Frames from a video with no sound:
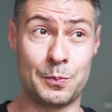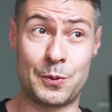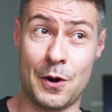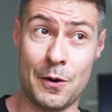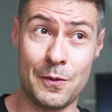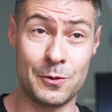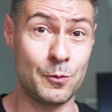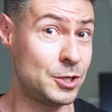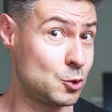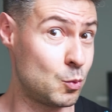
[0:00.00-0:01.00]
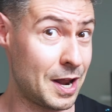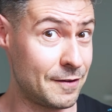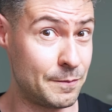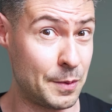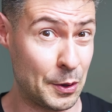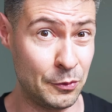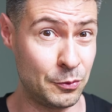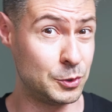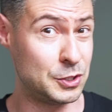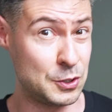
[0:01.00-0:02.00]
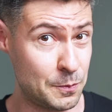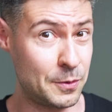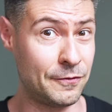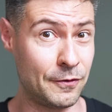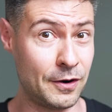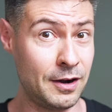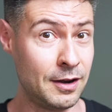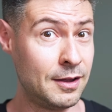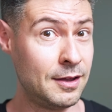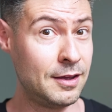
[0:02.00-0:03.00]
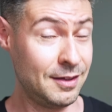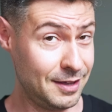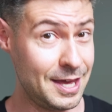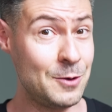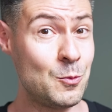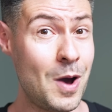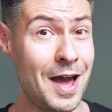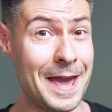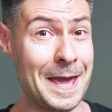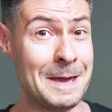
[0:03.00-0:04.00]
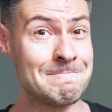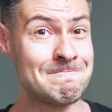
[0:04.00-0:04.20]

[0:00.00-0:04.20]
Pro, and which one of both would you prefer and why?